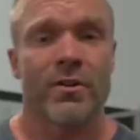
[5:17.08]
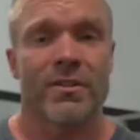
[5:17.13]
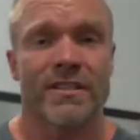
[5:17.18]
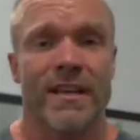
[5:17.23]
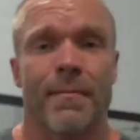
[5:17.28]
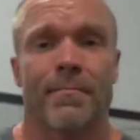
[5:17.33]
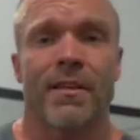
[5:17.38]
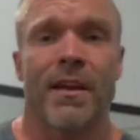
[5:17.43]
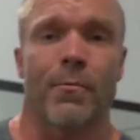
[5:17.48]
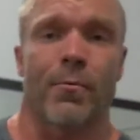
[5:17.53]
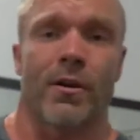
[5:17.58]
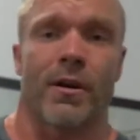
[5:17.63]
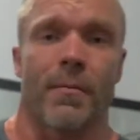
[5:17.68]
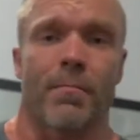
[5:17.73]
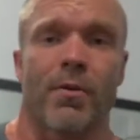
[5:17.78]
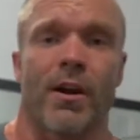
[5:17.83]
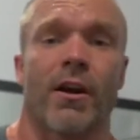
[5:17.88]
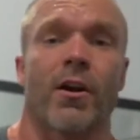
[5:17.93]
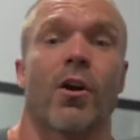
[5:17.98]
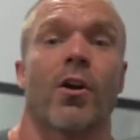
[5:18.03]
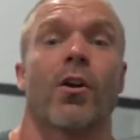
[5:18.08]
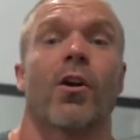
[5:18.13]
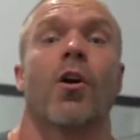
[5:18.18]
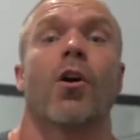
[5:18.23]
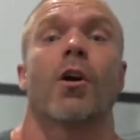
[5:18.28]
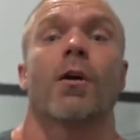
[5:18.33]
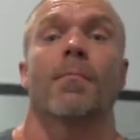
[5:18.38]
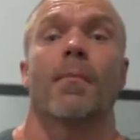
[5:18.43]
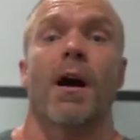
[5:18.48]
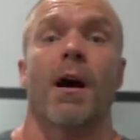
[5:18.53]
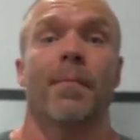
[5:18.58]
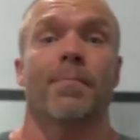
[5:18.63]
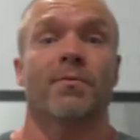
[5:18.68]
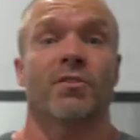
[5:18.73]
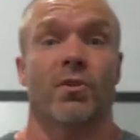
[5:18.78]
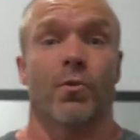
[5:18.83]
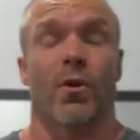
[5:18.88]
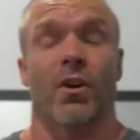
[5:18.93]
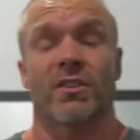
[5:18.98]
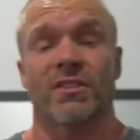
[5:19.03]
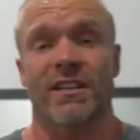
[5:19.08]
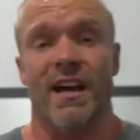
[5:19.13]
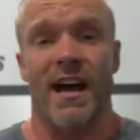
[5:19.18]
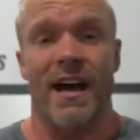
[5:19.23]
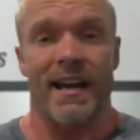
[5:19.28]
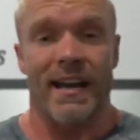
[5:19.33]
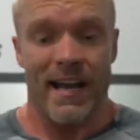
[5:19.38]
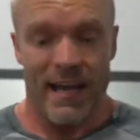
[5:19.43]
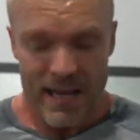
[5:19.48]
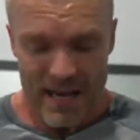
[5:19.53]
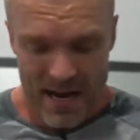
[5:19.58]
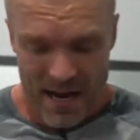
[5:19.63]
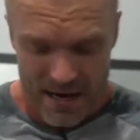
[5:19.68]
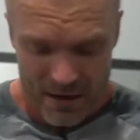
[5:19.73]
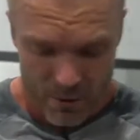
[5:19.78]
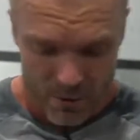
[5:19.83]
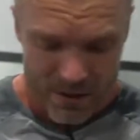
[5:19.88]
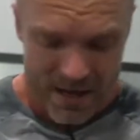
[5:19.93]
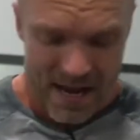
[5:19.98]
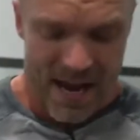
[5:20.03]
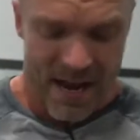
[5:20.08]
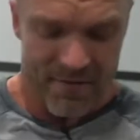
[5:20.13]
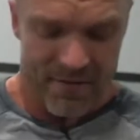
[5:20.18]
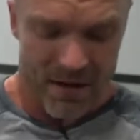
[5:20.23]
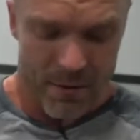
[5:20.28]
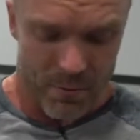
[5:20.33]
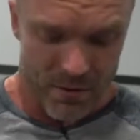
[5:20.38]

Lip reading: do the same thing. We're gonna bring our arm up to our side. I don't have any